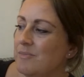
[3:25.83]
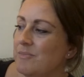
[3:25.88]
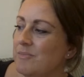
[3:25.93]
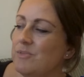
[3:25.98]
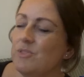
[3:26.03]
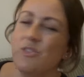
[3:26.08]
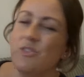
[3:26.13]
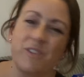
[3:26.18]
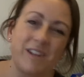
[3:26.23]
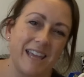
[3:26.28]

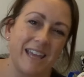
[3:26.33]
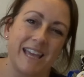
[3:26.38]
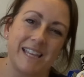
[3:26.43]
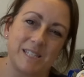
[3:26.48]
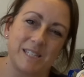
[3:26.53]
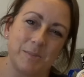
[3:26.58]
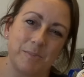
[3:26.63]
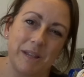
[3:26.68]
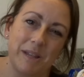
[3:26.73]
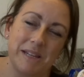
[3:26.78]
Not that it has
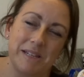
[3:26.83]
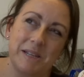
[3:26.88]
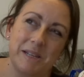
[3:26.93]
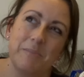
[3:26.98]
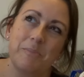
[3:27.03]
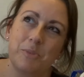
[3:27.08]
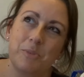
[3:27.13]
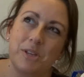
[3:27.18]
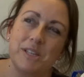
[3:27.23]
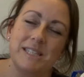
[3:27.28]
to blend
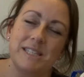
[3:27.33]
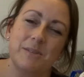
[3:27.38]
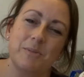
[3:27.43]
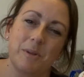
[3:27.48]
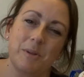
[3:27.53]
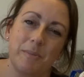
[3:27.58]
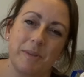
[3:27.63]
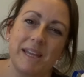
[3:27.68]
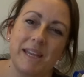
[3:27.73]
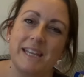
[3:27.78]
in, but you see what
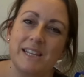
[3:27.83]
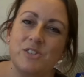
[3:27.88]
I mean.